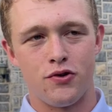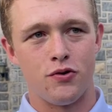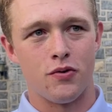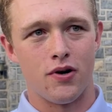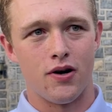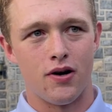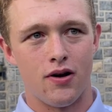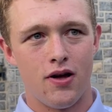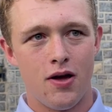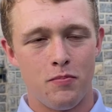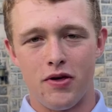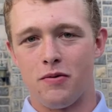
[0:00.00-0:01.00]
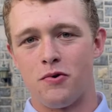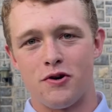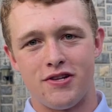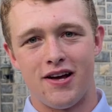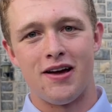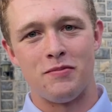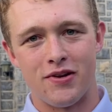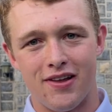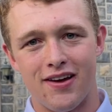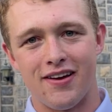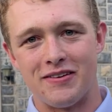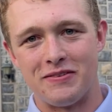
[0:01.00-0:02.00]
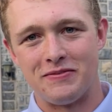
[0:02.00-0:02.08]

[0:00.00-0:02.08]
to uh, be the person I am today.